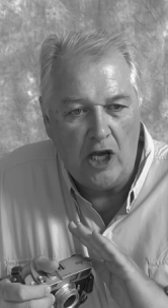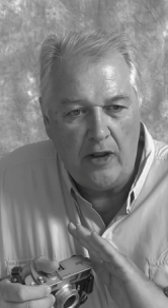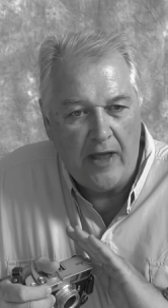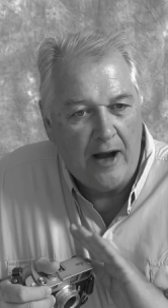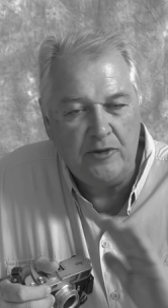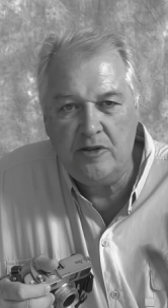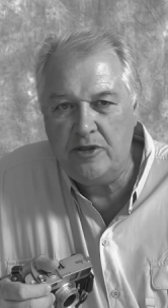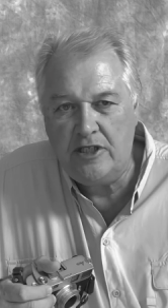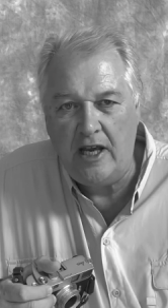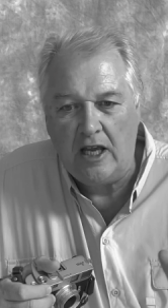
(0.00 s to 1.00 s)
That was a
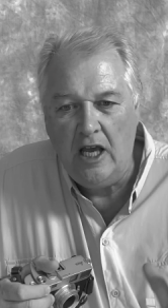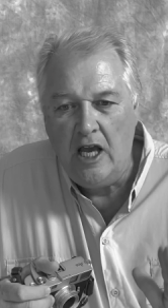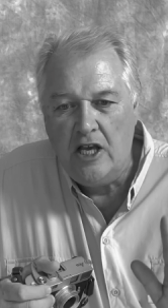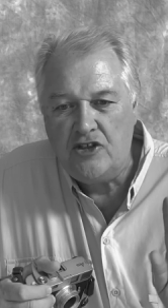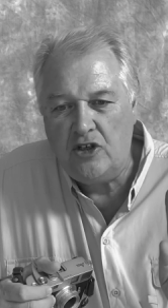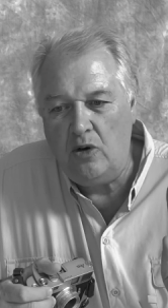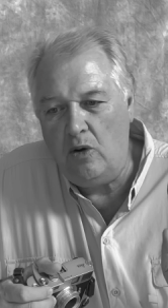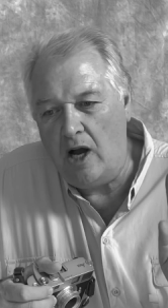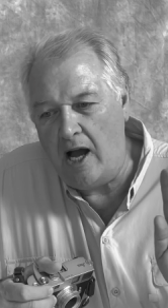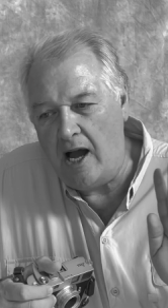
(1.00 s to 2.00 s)
mistake.
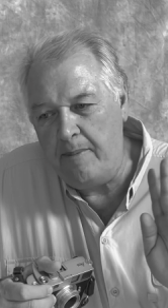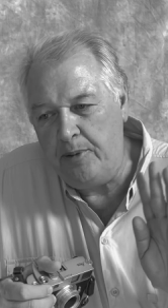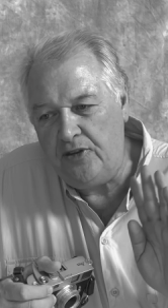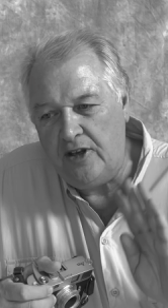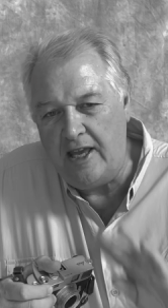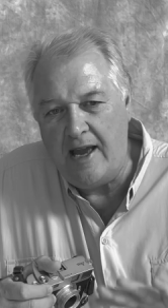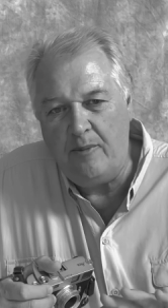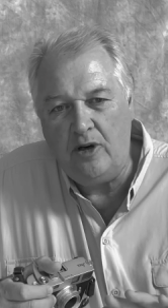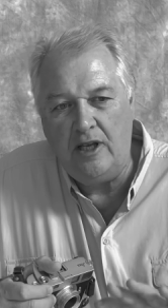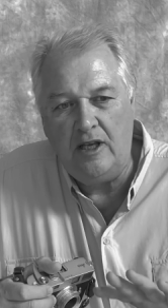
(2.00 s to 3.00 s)
So I put the
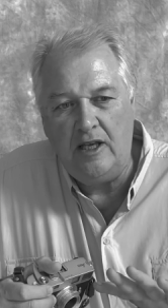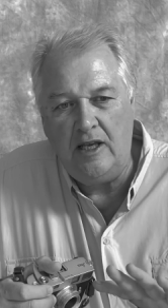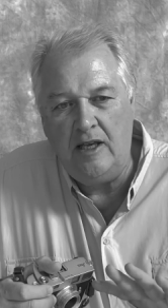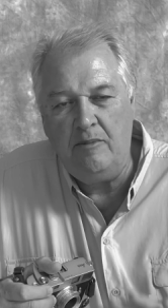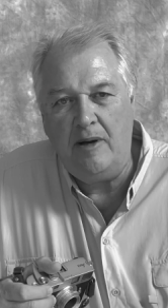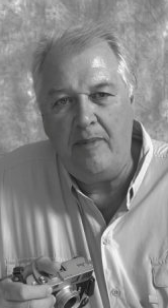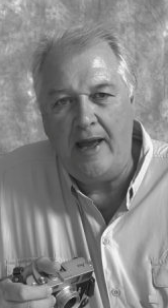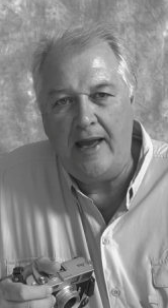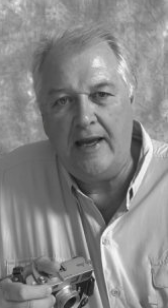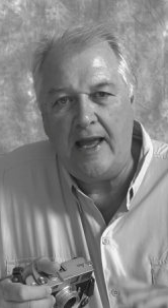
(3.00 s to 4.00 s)
camera in my
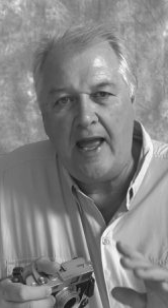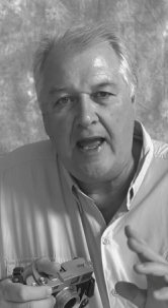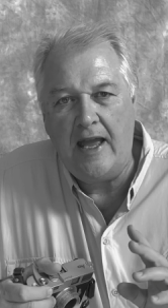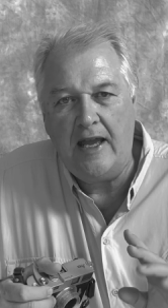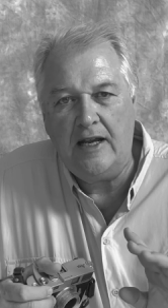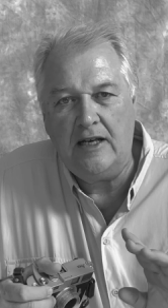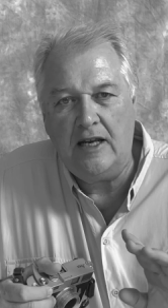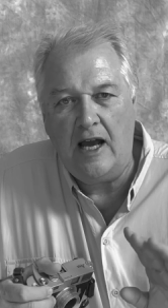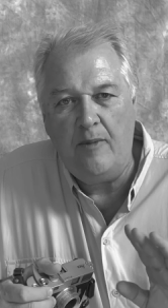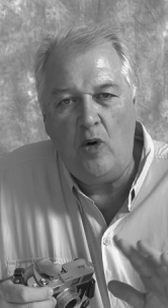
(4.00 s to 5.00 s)
bag and
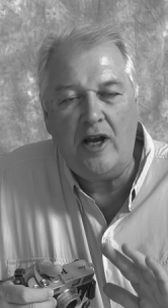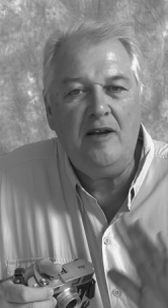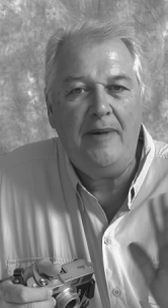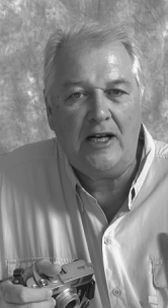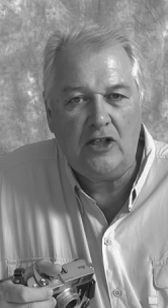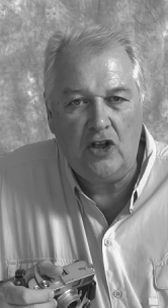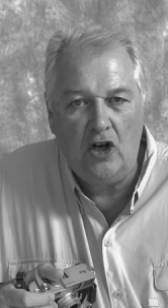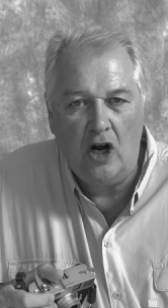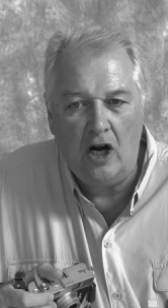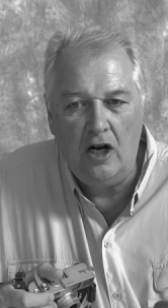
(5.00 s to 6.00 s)
I'm walking back to the
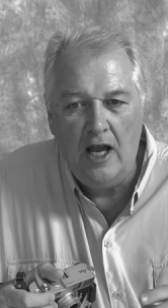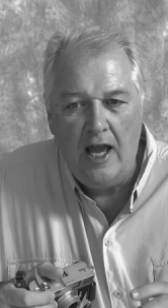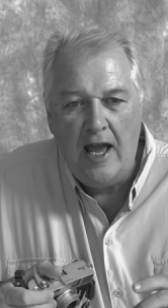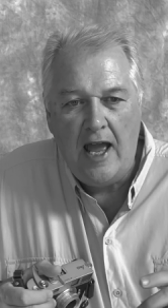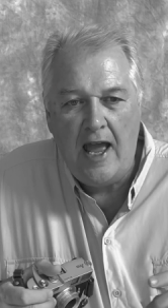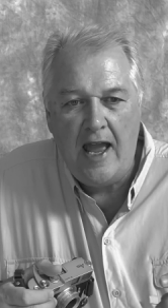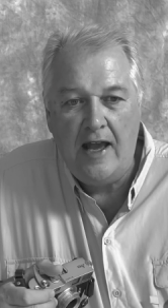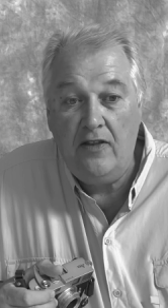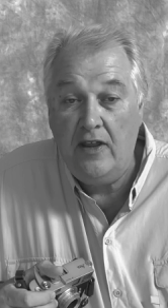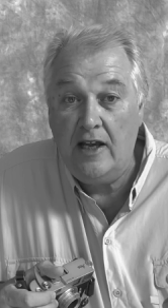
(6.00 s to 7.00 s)
car,
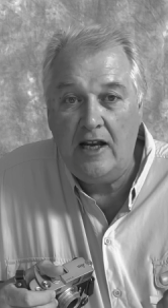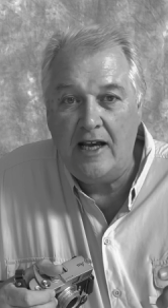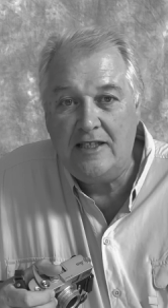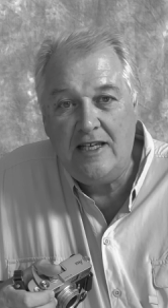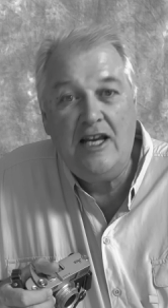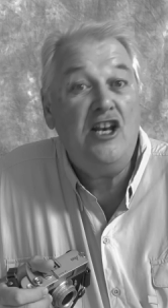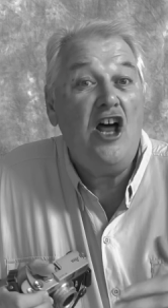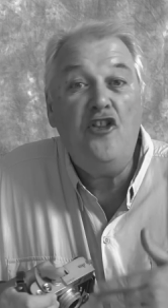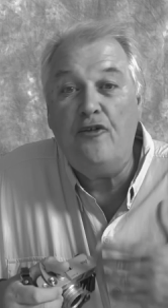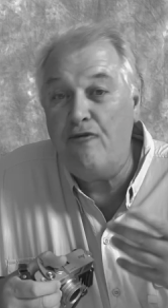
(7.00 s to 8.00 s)
and then I see
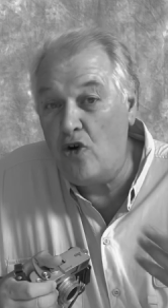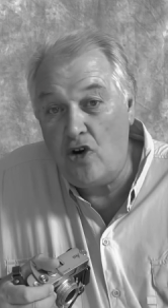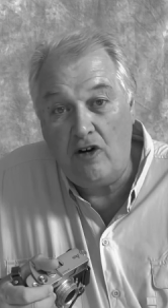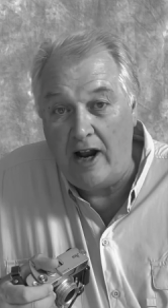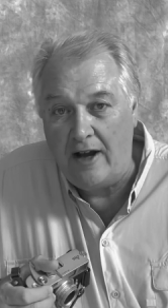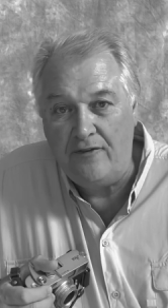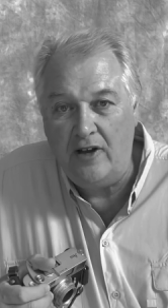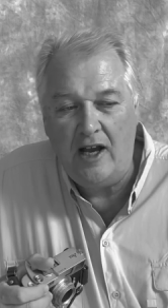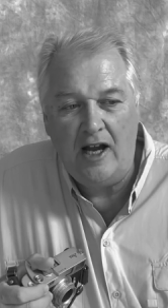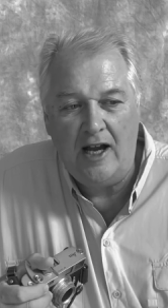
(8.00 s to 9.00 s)
another photograph
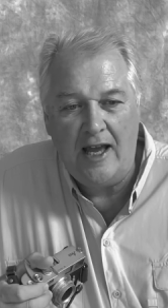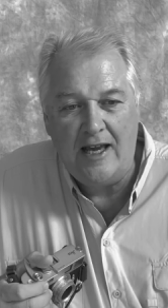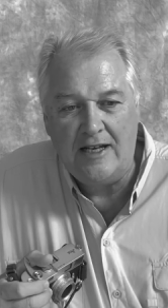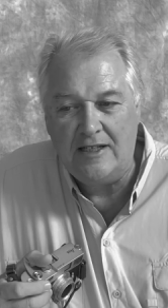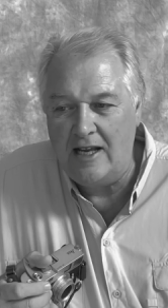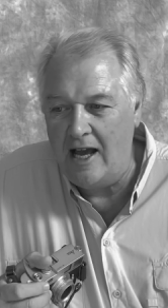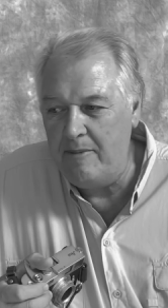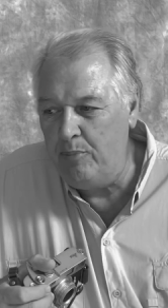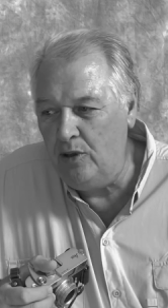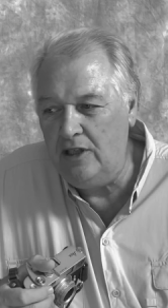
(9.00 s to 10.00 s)
and I
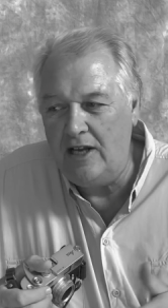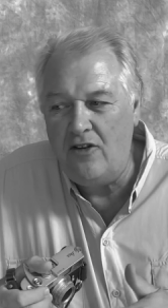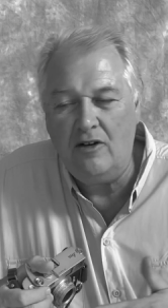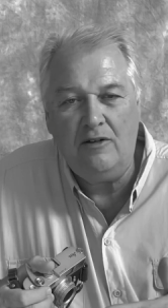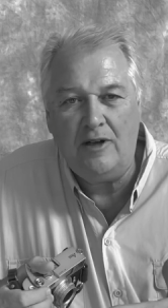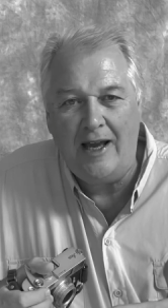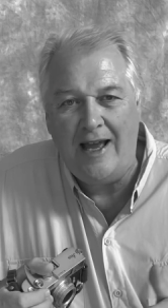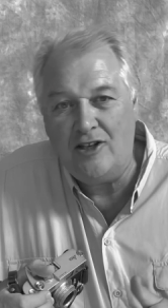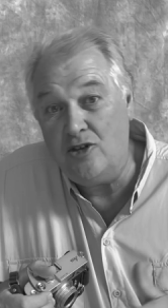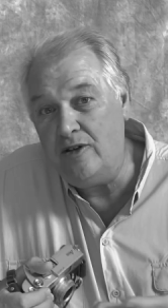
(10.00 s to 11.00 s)
pull another. I
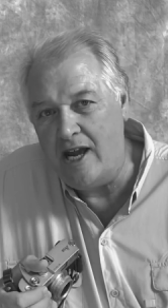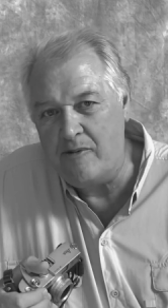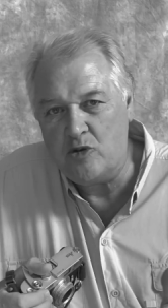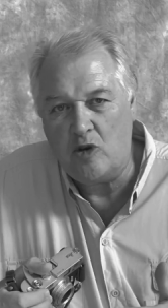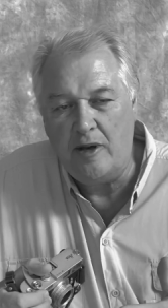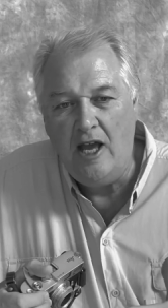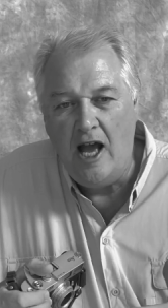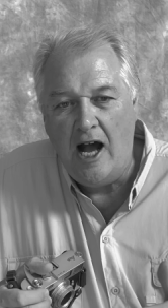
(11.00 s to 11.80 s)
had two cameras with me.